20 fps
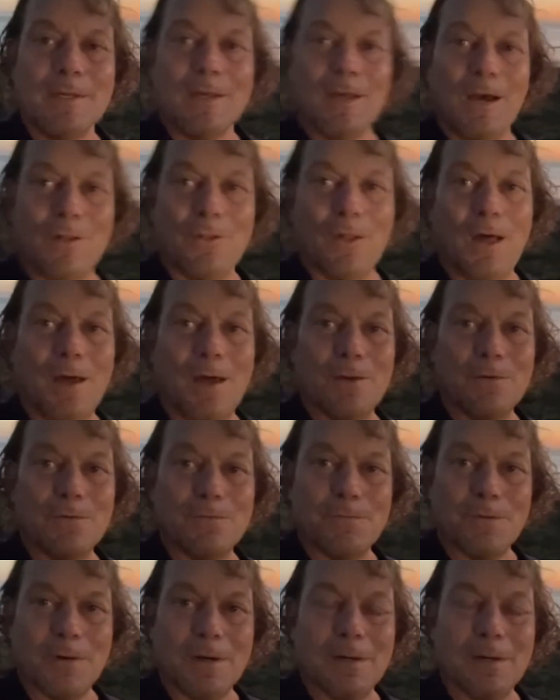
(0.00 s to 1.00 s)
a lot
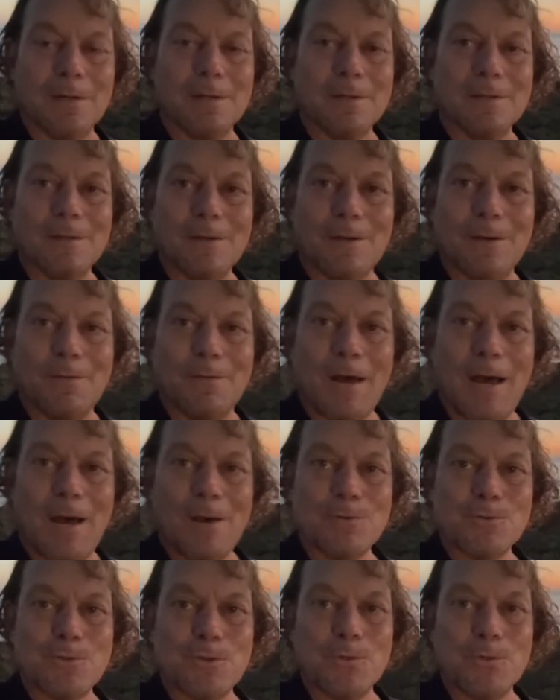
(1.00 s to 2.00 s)
of
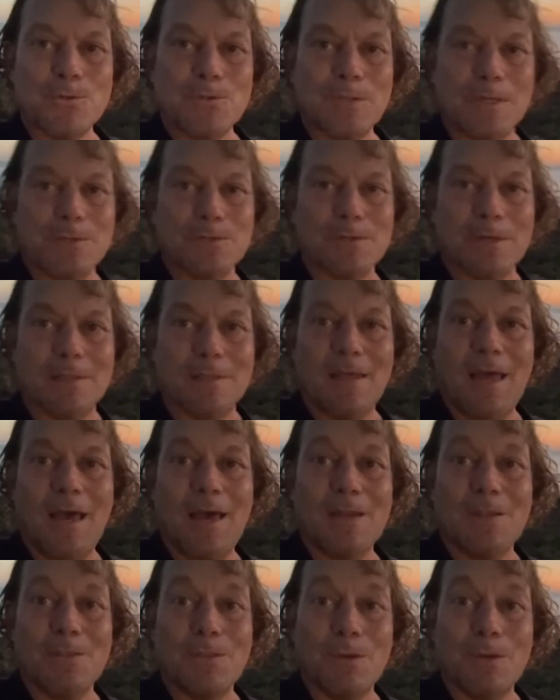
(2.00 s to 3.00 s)
houses, things like that,
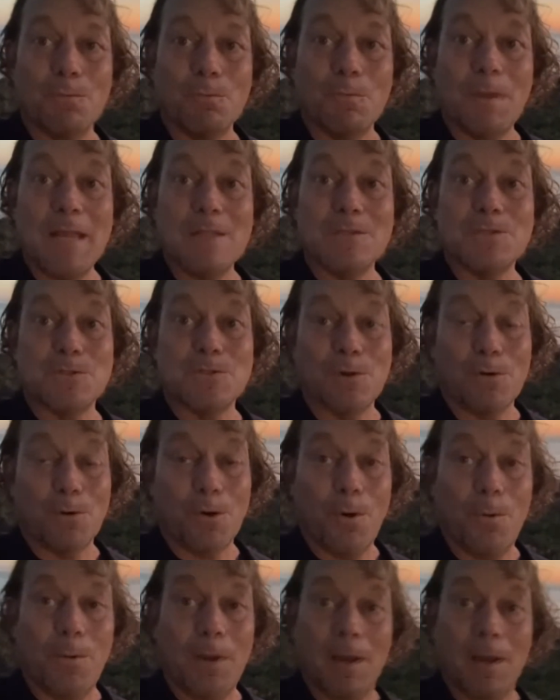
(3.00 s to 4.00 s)
and the rents are
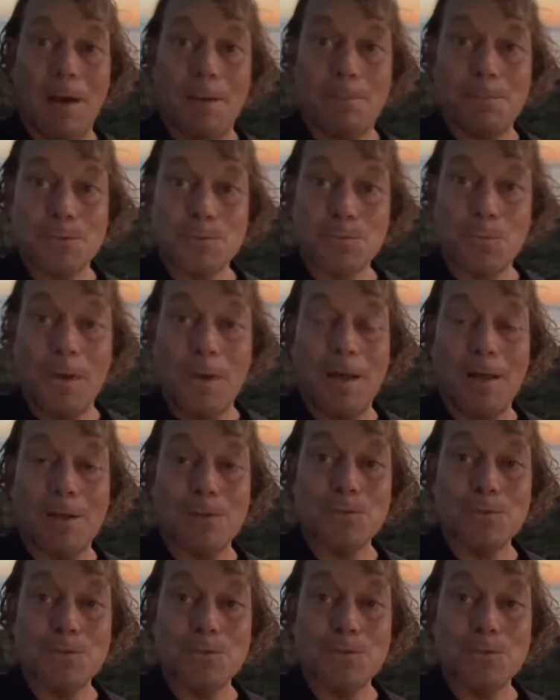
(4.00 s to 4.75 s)
going up as well.